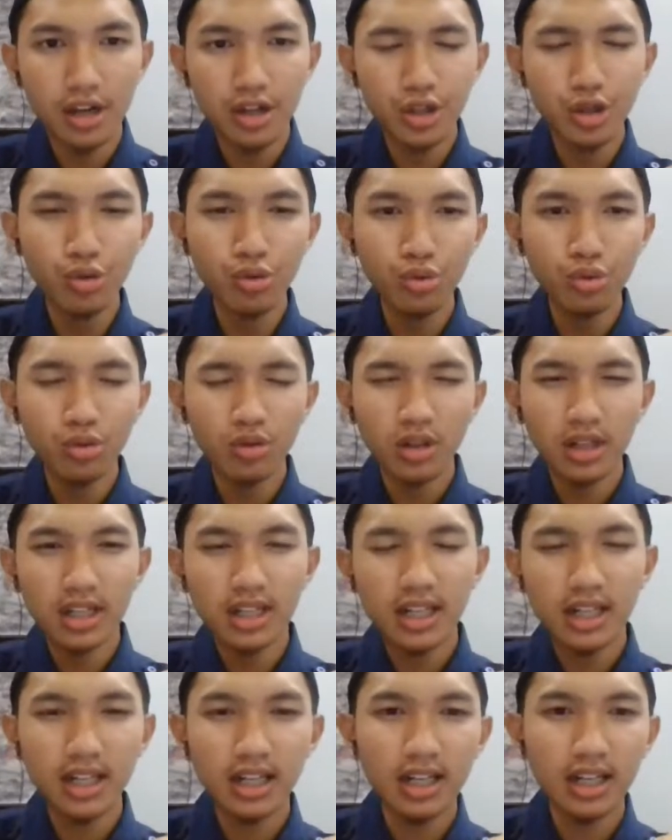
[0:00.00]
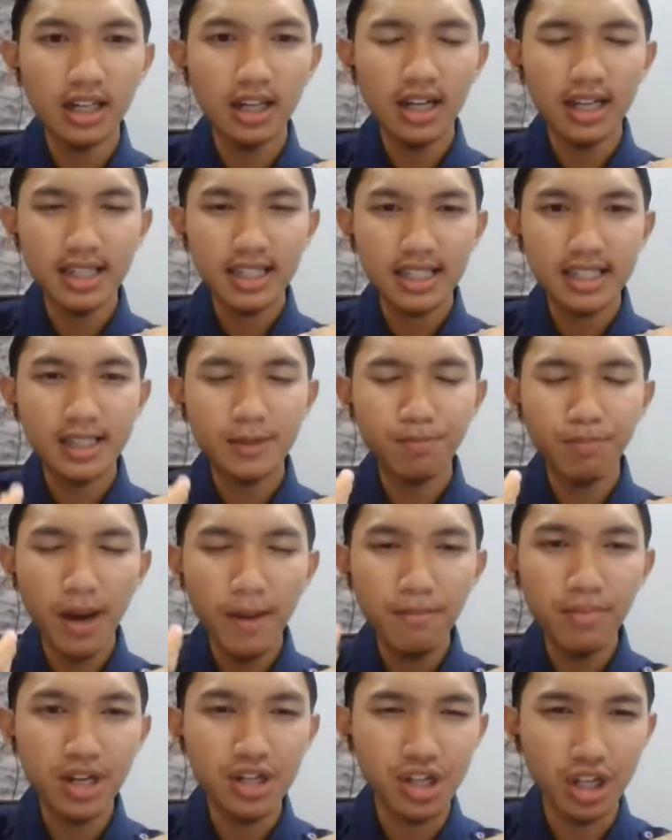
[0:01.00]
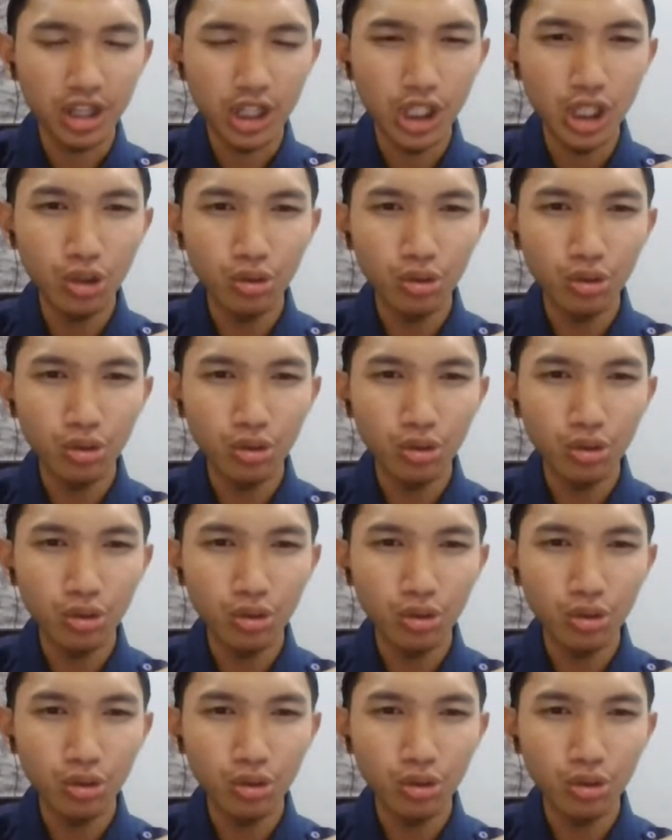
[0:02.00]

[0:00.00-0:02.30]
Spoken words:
you publish it.